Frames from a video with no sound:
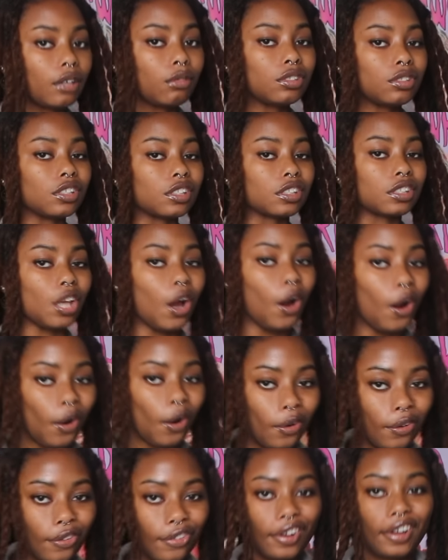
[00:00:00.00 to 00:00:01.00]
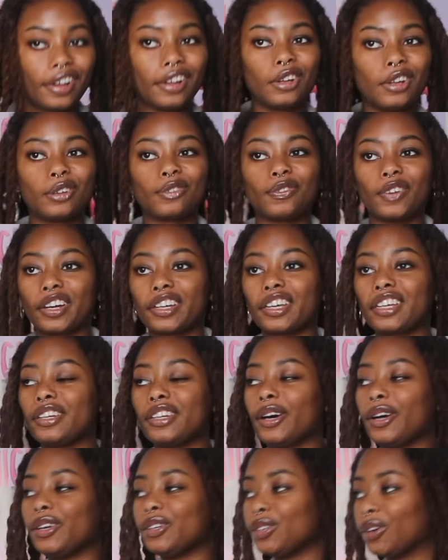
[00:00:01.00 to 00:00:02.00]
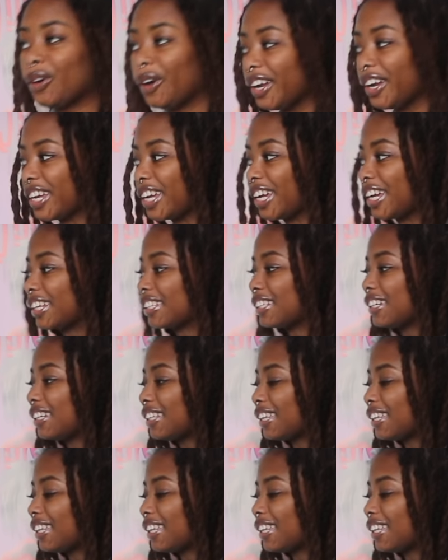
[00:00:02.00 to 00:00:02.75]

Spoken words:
it was just so fucking annoying.